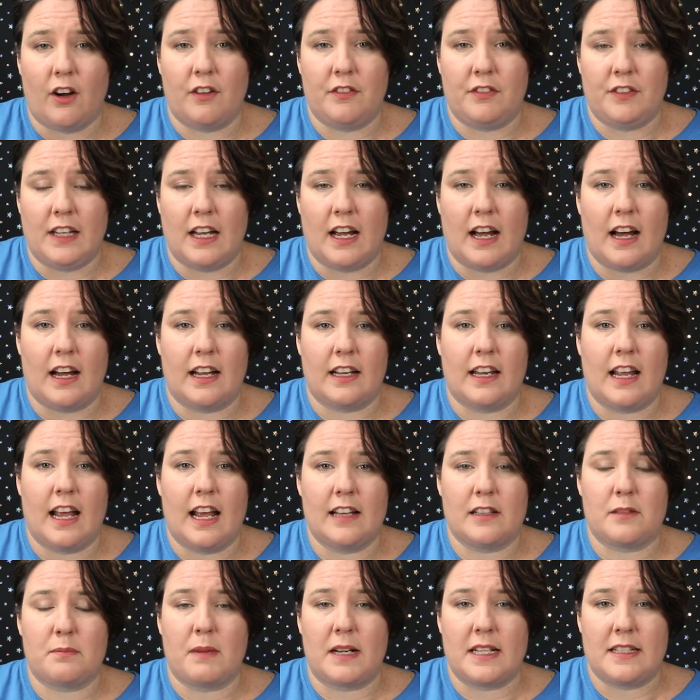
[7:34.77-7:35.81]
of yarn
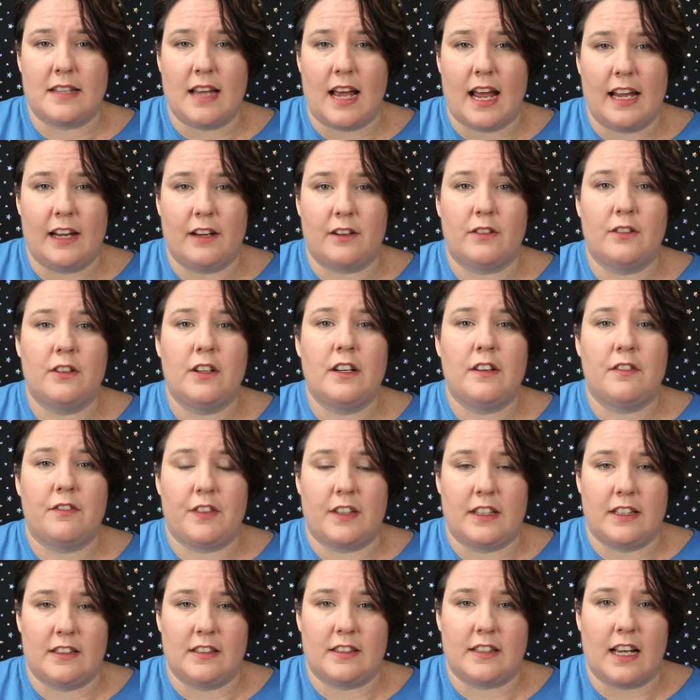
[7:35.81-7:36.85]
as my tail
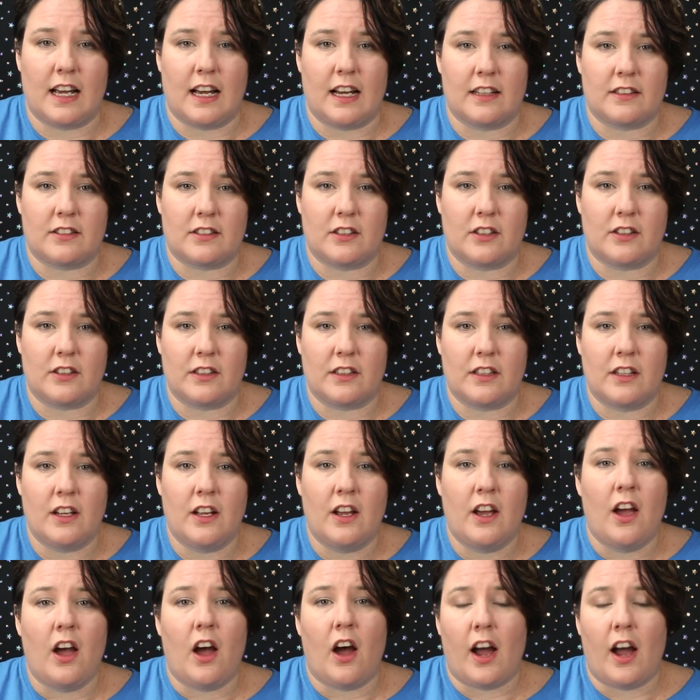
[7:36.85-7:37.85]
for this cast on.